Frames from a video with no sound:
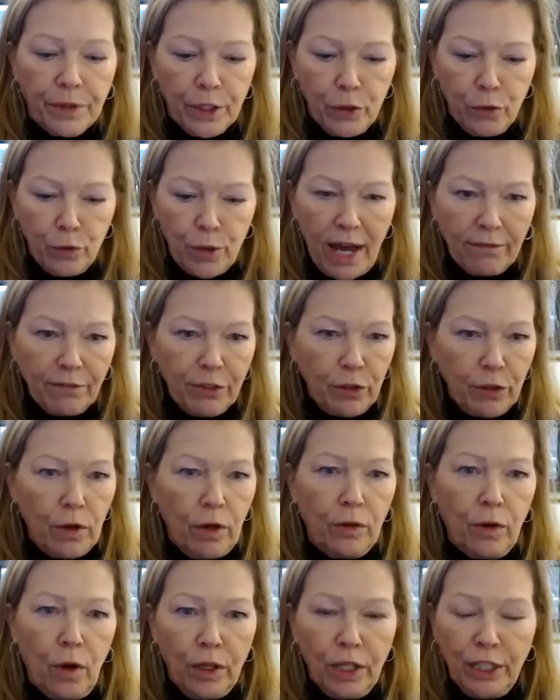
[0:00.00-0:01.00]

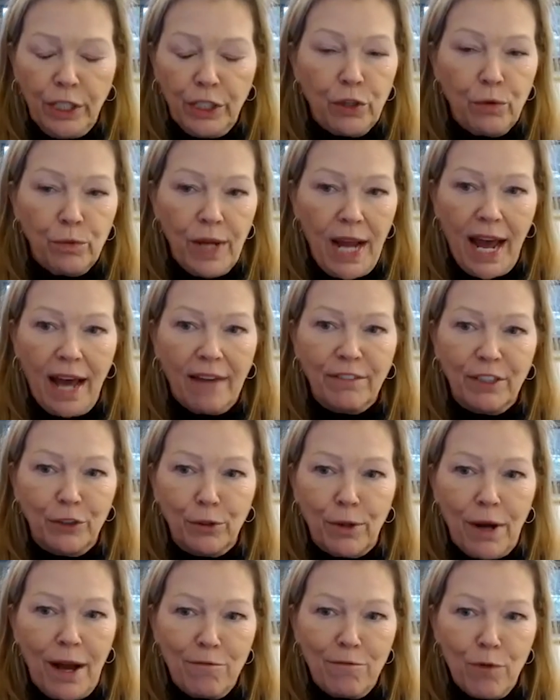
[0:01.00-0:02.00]
you don't have a
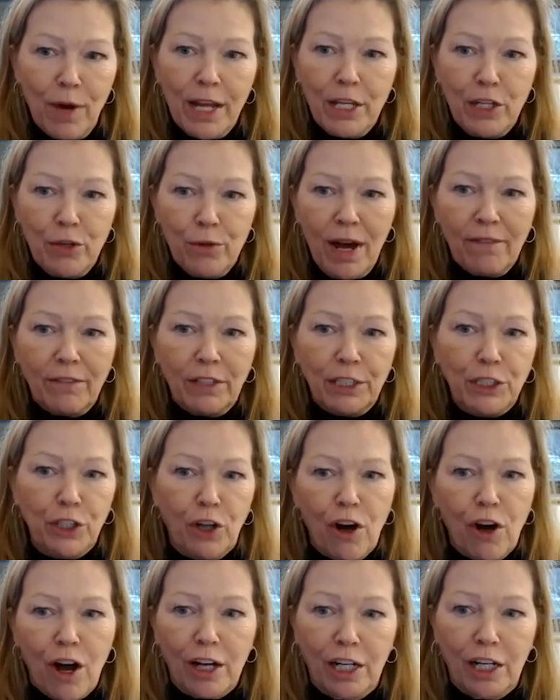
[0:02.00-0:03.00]
driveway, you have a
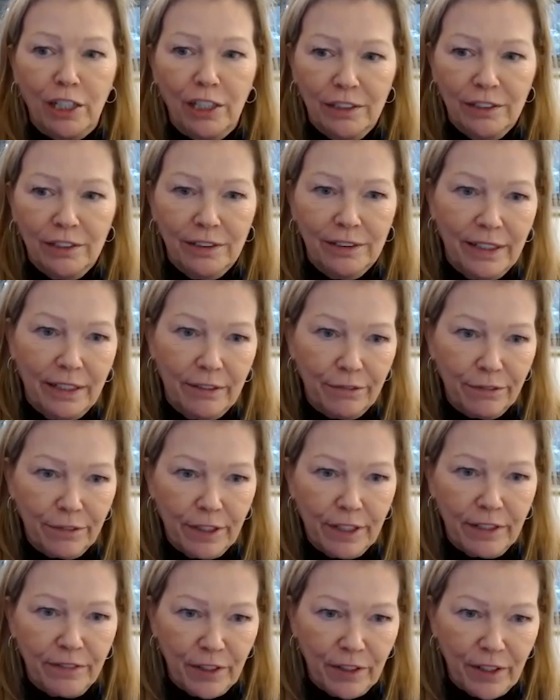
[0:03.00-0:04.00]
dock in
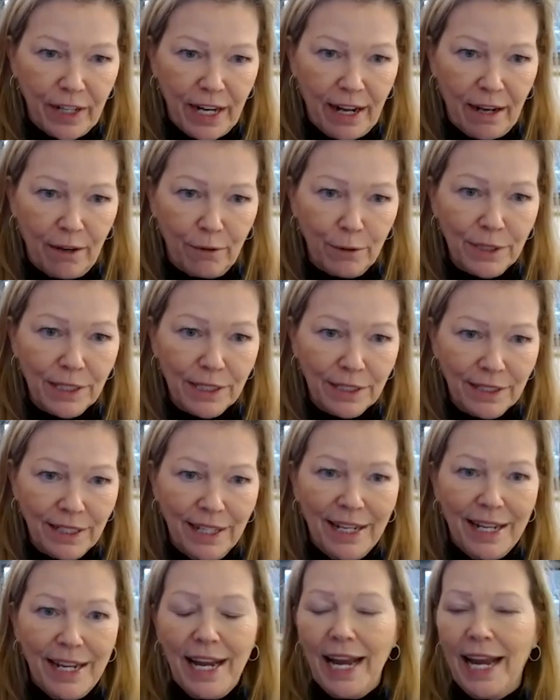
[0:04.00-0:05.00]
front of your house,
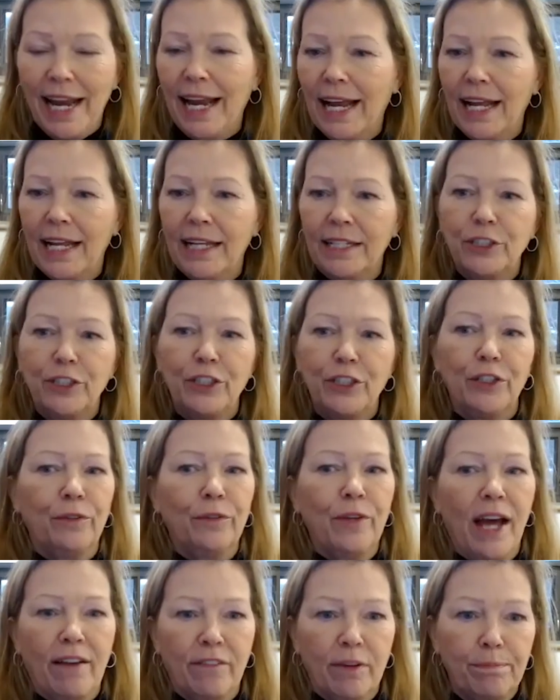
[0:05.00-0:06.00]
and
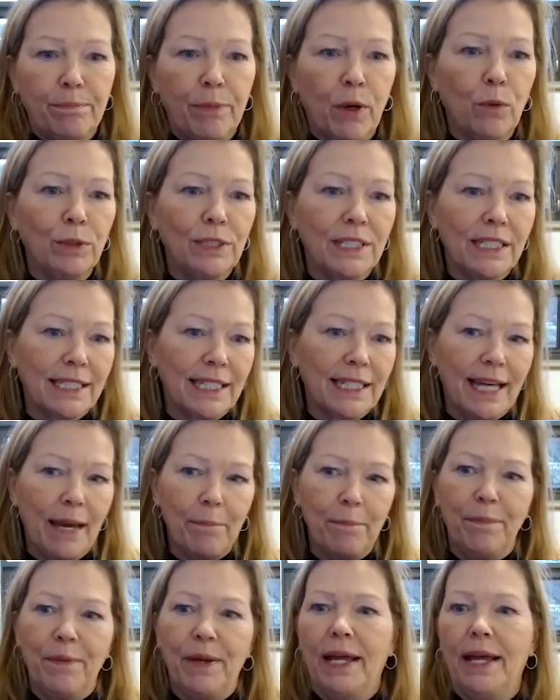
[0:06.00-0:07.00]
you have a boat
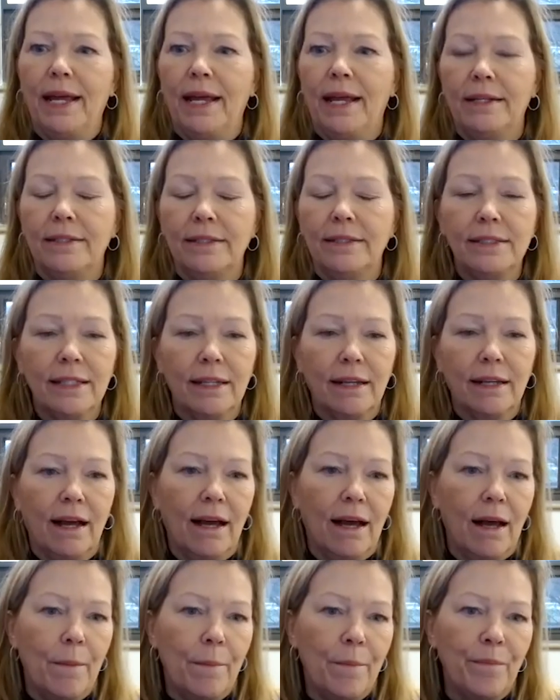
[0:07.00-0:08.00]
slip and
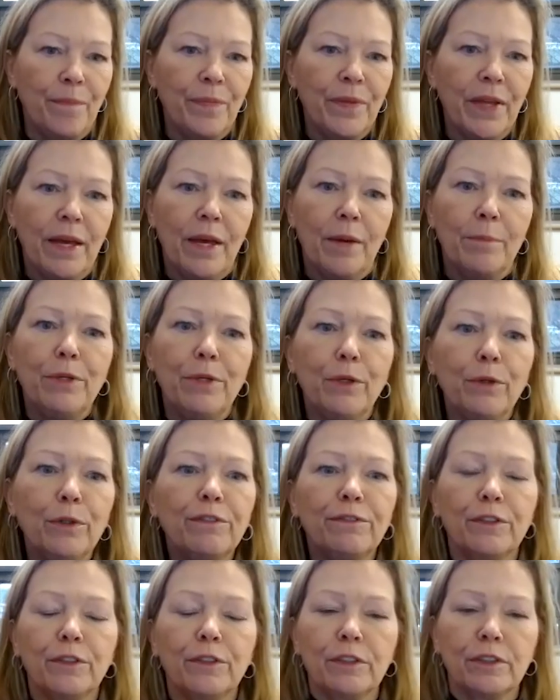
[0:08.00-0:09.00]

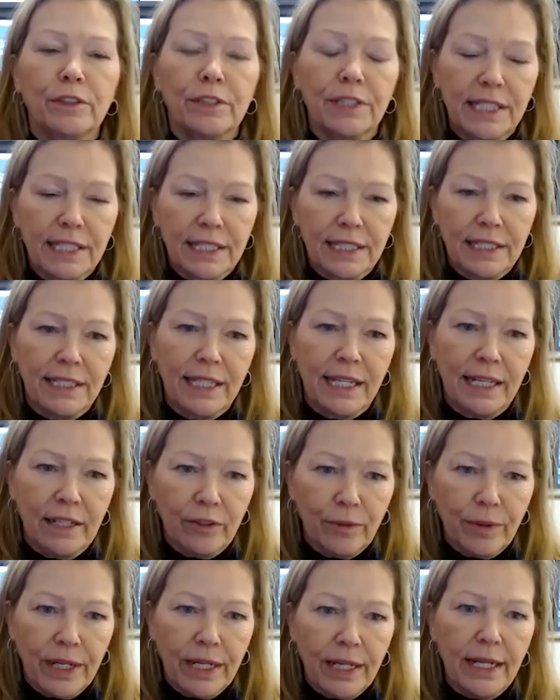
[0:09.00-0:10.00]
beautiful
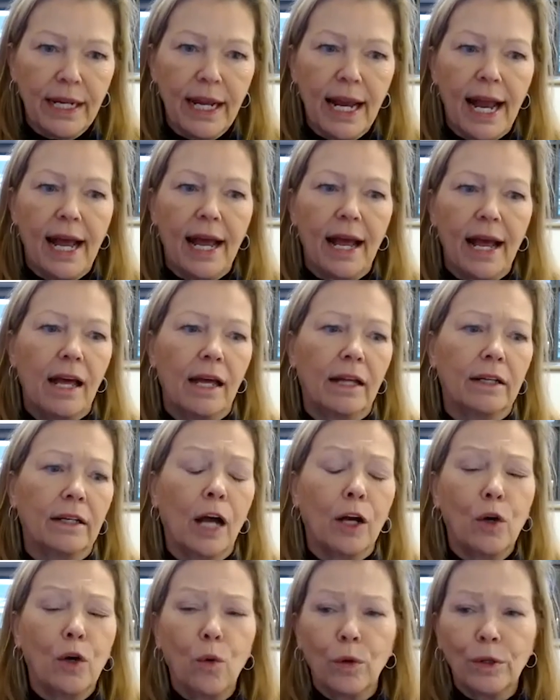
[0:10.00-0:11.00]
scenery, a
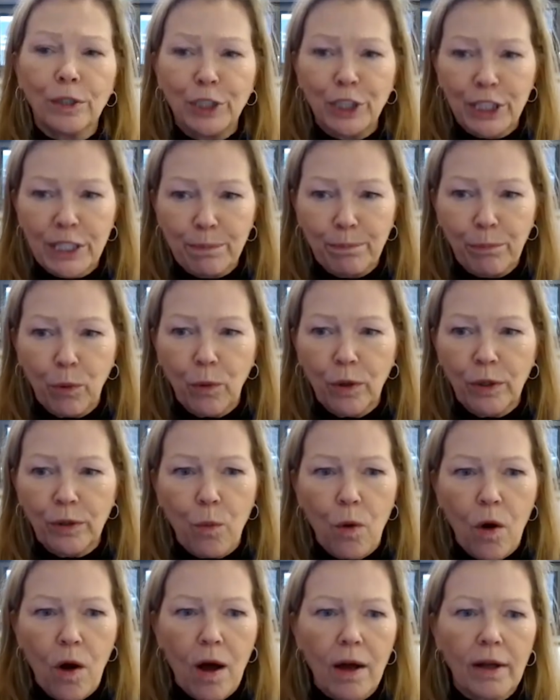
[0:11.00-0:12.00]
gorgeous
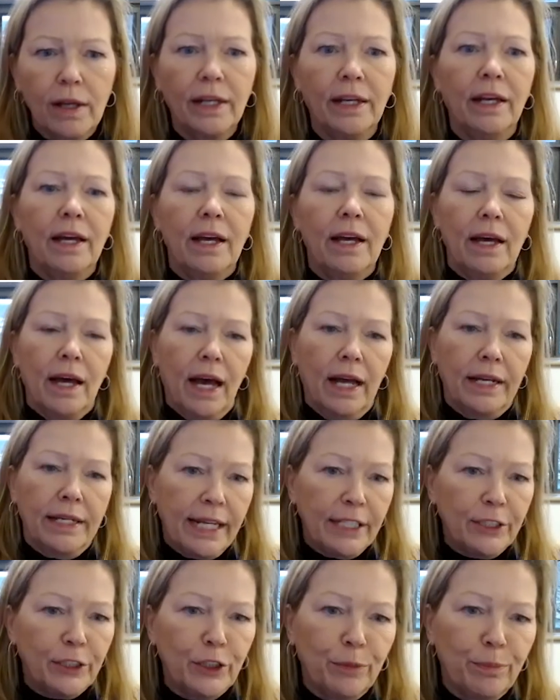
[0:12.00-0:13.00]
boardwalk, a
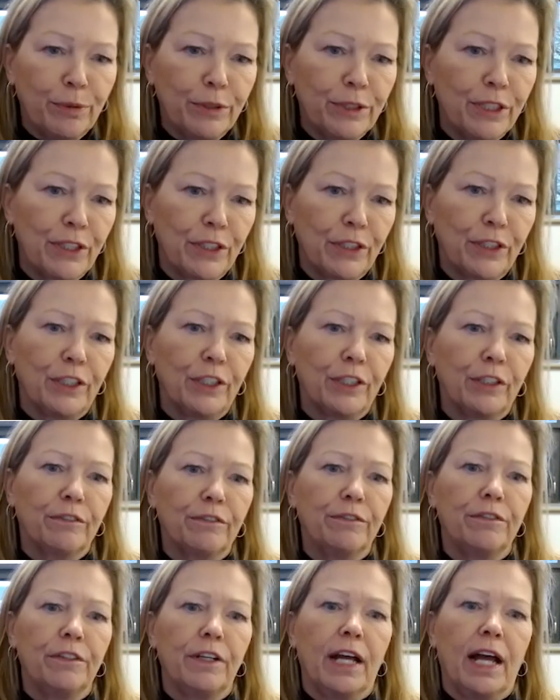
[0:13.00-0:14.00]
nature
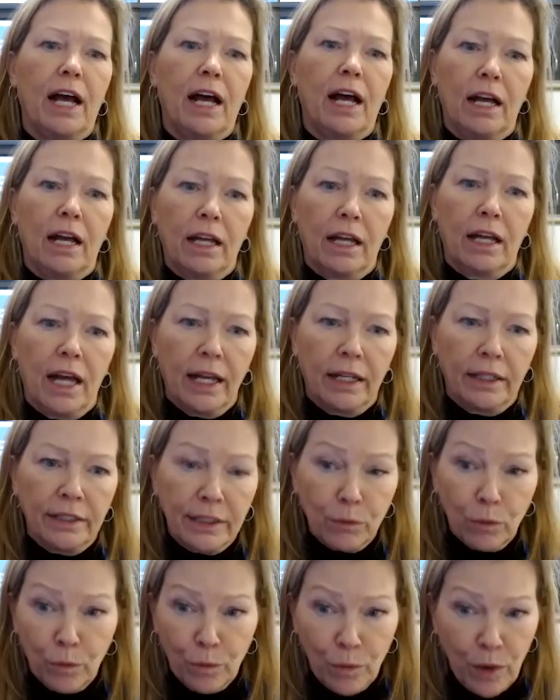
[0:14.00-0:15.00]
preserve,
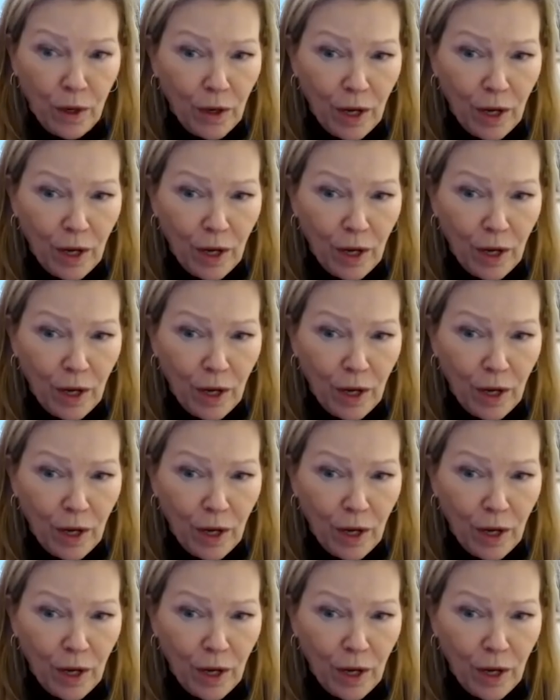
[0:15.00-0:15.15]
an